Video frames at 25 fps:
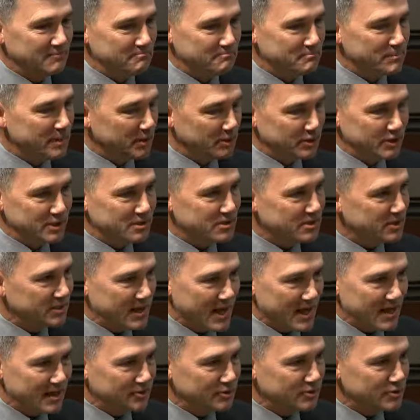millions of
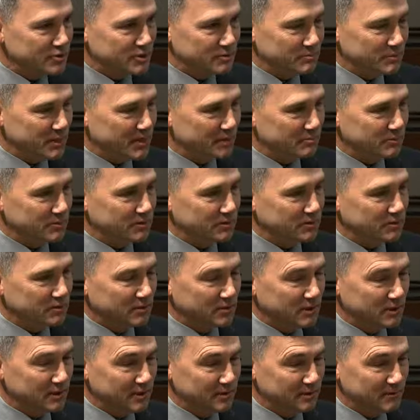dollars to be able to
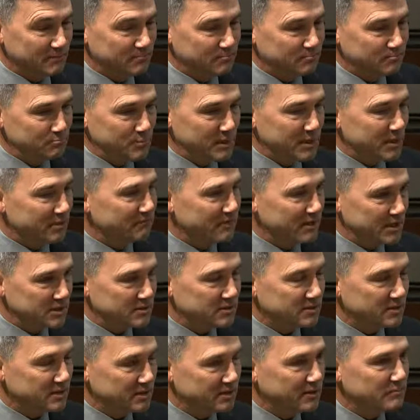be
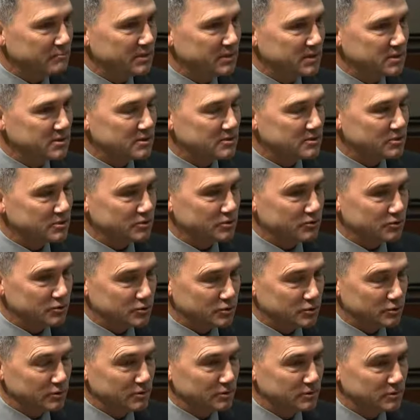invested into
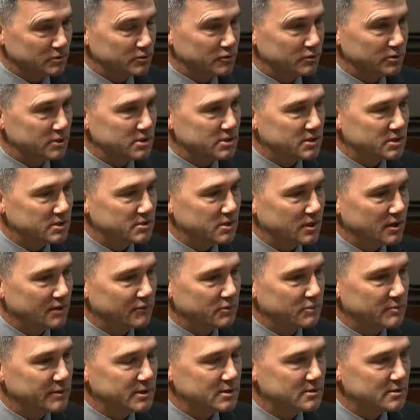businesses or to assist
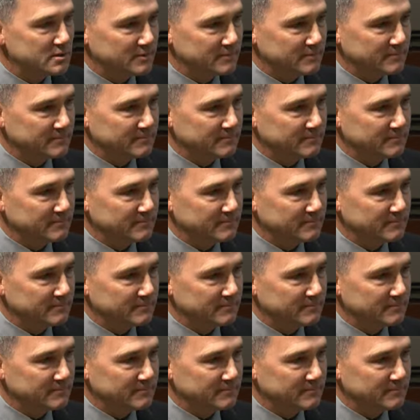governments.